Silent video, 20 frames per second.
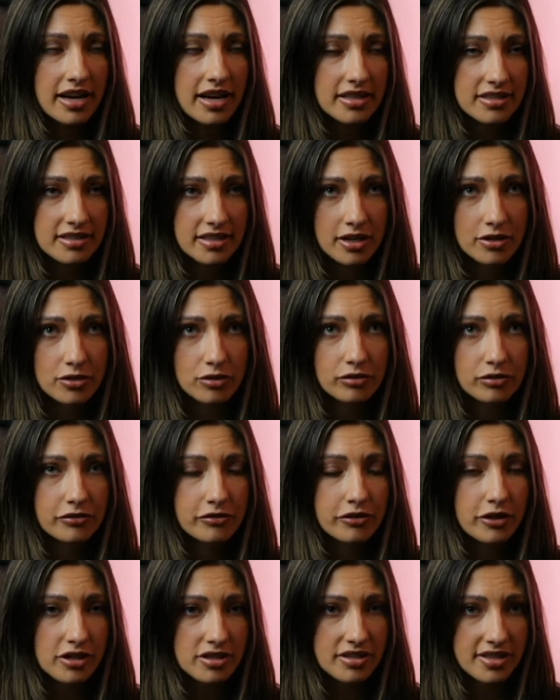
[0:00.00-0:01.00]
scheduled
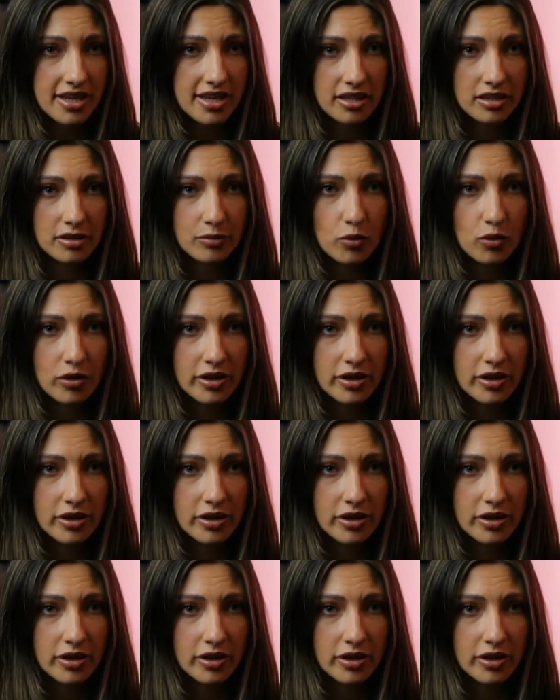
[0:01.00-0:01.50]
first thing in the morning.